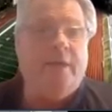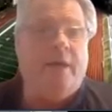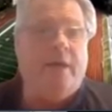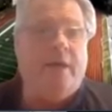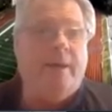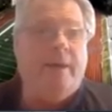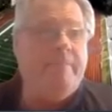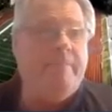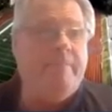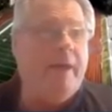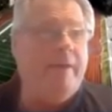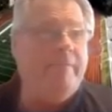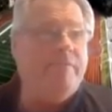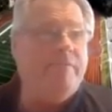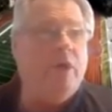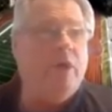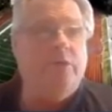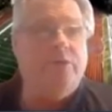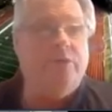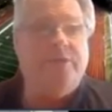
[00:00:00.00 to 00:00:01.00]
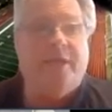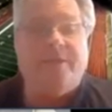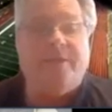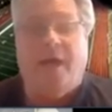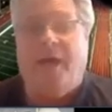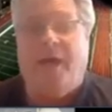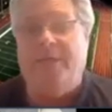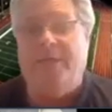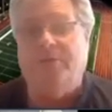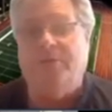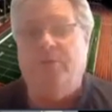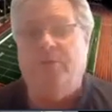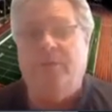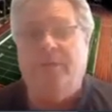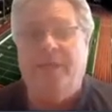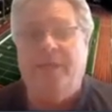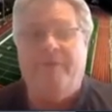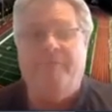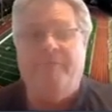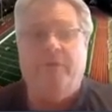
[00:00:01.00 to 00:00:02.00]
I've coached at the high
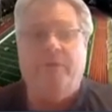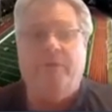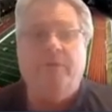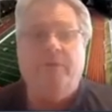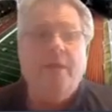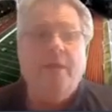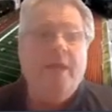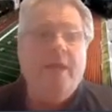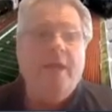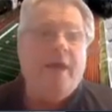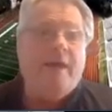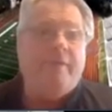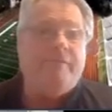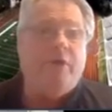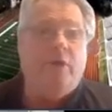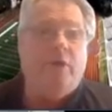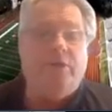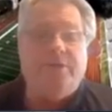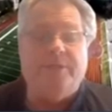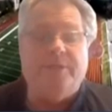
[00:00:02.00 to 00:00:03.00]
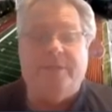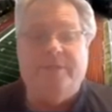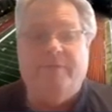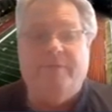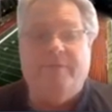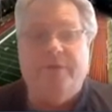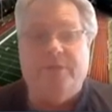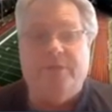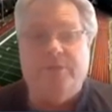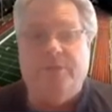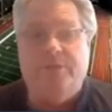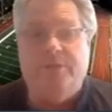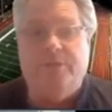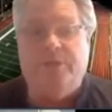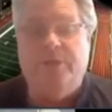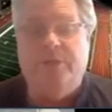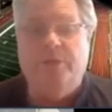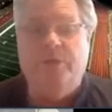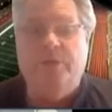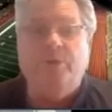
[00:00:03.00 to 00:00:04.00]
school level. I've coached at Division
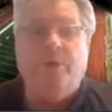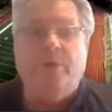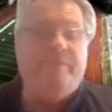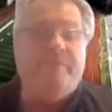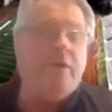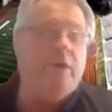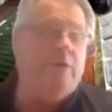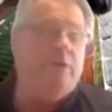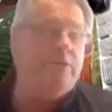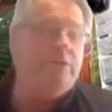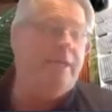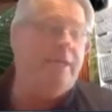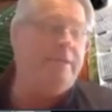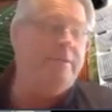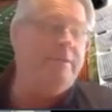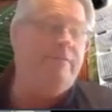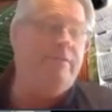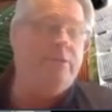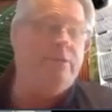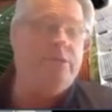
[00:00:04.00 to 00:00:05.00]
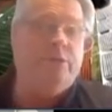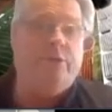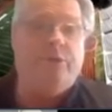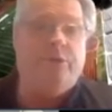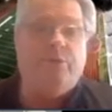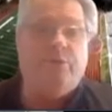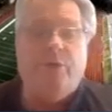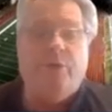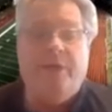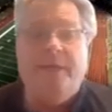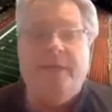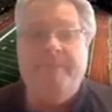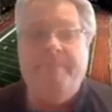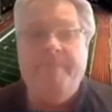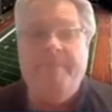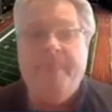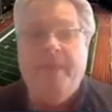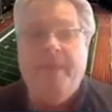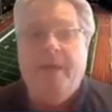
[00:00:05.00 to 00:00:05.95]
II. I've coached at Division III.